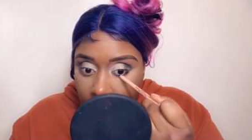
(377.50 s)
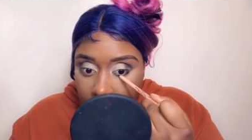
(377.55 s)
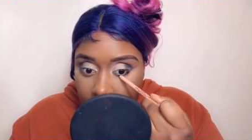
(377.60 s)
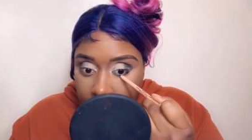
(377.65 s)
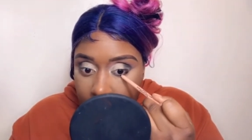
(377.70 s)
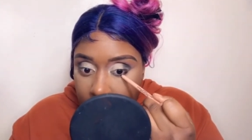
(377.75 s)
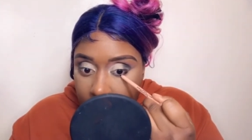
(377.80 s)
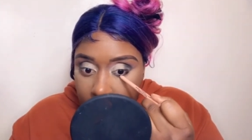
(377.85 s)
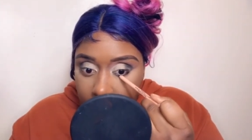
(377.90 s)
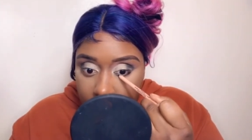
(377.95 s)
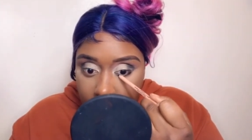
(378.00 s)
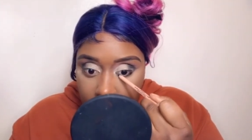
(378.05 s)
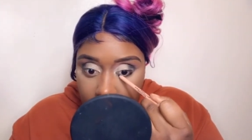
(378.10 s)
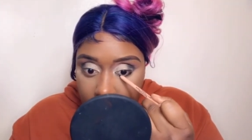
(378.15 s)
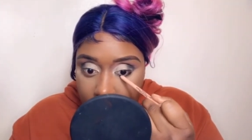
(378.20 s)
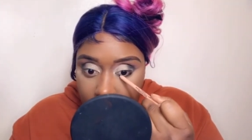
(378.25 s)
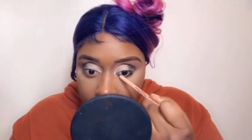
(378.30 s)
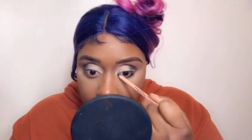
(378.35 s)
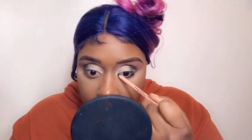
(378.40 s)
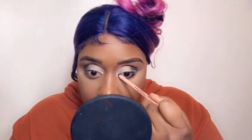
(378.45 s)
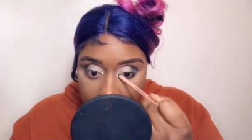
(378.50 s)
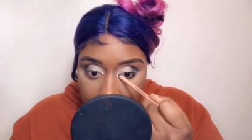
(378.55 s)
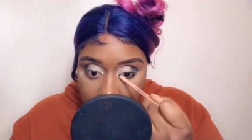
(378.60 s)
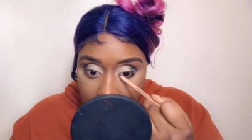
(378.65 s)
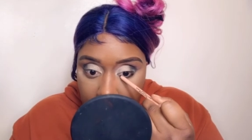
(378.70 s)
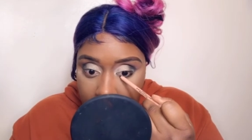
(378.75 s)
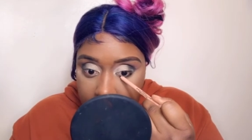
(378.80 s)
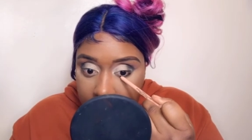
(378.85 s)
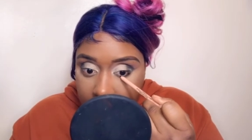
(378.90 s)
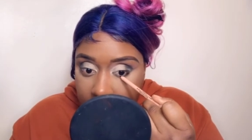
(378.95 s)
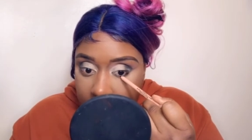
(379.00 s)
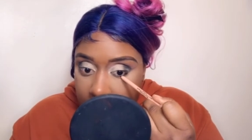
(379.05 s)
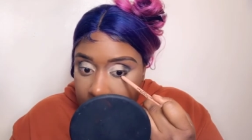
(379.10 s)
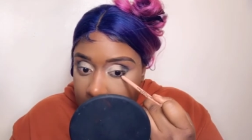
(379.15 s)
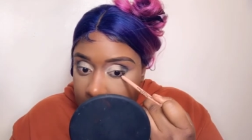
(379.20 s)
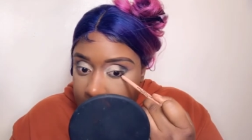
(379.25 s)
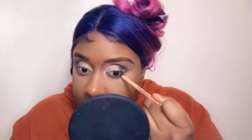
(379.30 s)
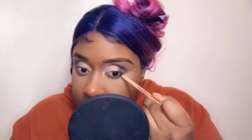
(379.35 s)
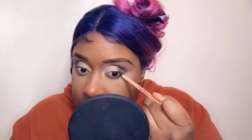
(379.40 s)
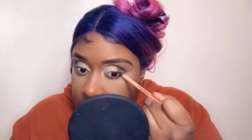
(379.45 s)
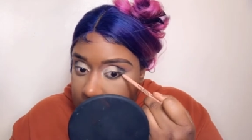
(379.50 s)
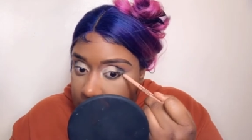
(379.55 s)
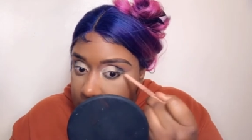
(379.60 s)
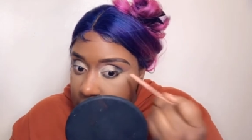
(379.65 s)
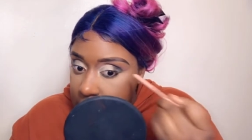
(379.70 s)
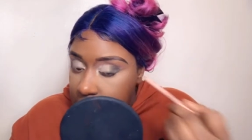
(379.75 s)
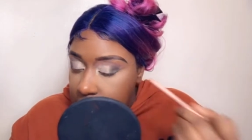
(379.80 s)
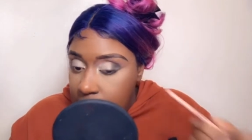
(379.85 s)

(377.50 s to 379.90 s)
And I have nothing against you.